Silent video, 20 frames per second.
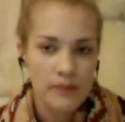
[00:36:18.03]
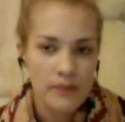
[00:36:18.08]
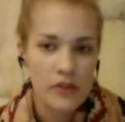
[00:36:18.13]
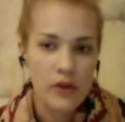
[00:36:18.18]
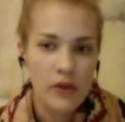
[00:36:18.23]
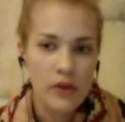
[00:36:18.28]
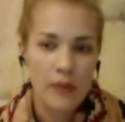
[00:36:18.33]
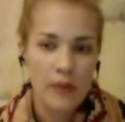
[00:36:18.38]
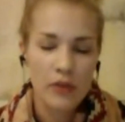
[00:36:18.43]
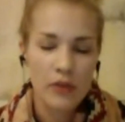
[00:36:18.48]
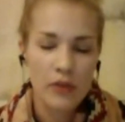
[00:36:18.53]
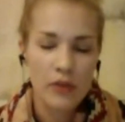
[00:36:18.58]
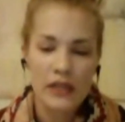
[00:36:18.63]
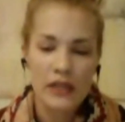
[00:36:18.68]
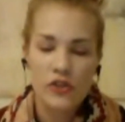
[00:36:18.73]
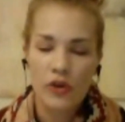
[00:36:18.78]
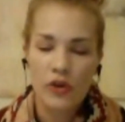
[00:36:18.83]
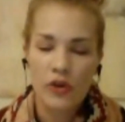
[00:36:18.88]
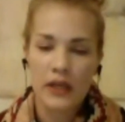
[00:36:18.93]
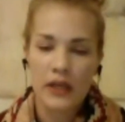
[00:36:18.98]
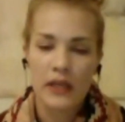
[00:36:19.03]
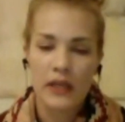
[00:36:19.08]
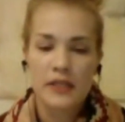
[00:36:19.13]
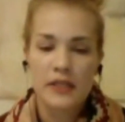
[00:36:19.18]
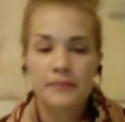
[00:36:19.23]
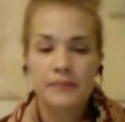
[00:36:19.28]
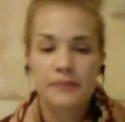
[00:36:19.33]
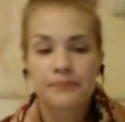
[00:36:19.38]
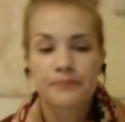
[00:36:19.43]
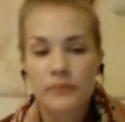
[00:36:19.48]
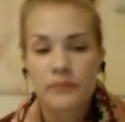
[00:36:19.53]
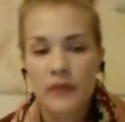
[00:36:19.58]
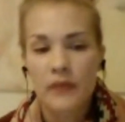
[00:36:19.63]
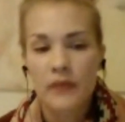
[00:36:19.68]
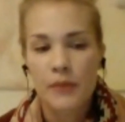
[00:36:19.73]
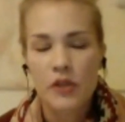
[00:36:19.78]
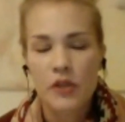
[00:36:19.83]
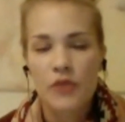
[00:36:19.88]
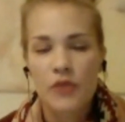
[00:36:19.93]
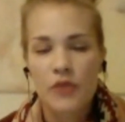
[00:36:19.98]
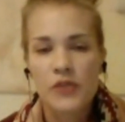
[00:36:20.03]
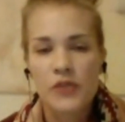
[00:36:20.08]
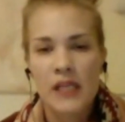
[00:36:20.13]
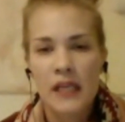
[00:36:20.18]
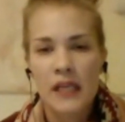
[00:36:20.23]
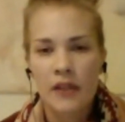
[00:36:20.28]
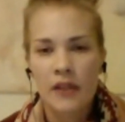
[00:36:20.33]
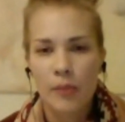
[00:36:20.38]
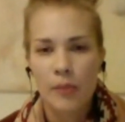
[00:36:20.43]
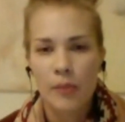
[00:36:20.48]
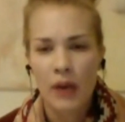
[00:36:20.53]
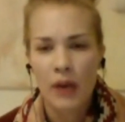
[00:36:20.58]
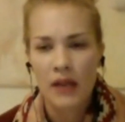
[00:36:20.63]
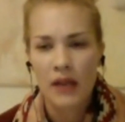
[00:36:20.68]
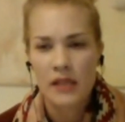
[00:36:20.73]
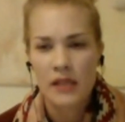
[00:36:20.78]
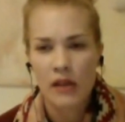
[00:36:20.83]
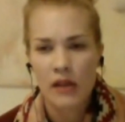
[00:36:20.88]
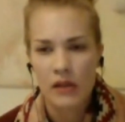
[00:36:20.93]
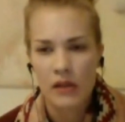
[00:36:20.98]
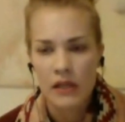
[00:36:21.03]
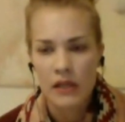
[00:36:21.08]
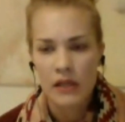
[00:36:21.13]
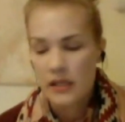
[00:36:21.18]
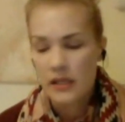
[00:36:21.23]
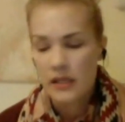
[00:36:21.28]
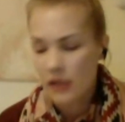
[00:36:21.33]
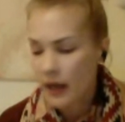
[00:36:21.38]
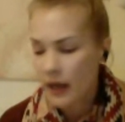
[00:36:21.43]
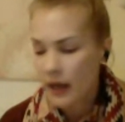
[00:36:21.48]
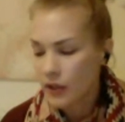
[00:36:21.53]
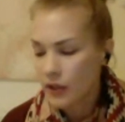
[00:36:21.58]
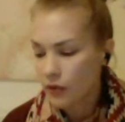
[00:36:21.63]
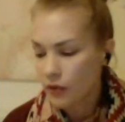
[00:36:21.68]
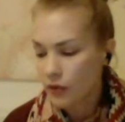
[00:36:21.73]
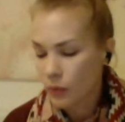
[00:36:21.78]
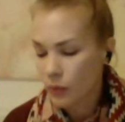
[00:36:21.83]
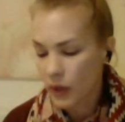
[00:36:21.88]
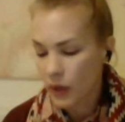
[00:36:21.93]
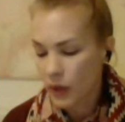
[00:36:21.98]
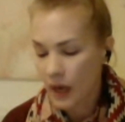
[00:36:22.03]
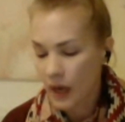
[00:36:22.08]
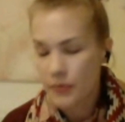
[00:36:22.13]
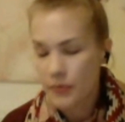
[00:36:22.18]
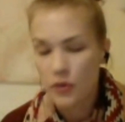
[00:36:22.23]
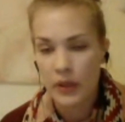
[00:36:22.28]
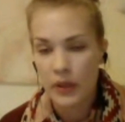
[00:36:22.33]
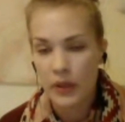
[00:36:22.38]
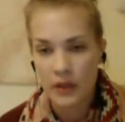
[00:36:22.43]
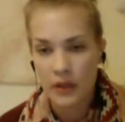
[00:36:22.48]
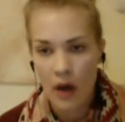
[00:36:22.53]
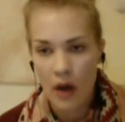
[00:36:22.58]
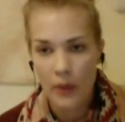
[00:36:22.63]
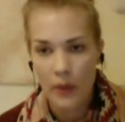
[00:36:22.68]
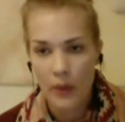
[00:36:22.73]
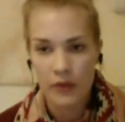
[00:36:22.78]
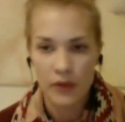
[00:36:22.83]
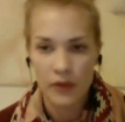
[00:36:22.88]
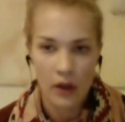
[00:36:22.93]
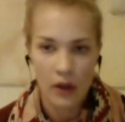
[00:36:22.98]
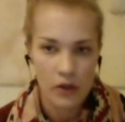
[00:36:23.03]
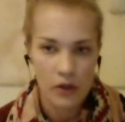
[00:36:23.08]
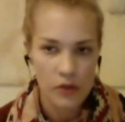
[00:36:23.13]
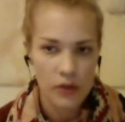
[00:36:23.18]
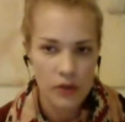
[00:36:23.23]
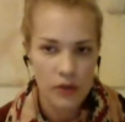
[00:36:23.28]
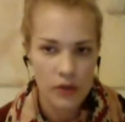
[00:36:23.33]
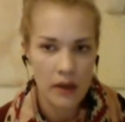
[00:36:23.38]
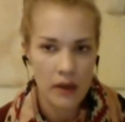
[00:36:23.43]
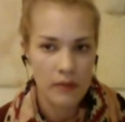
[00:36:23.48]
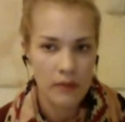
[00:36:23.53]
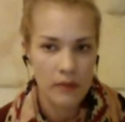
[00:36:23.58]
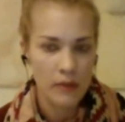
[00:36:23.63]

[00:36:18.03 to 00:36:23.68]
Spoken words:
So I'm really enjoying it. I'm sort of seeing the practical side of what I'm doing now in philosophy.